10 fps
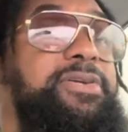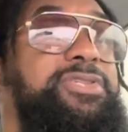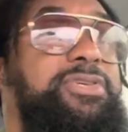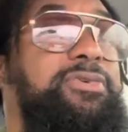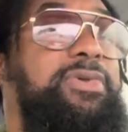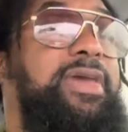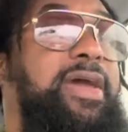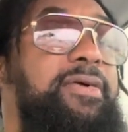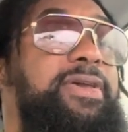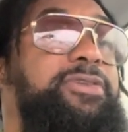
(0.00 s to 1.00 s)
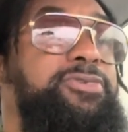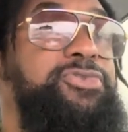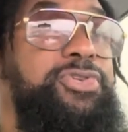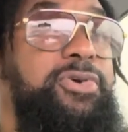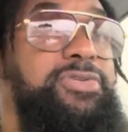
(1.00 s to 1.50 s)
concealed carry in New
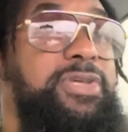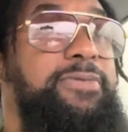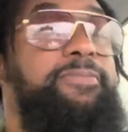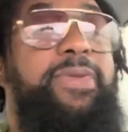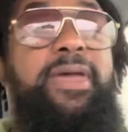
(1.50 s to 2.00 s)
Jersey,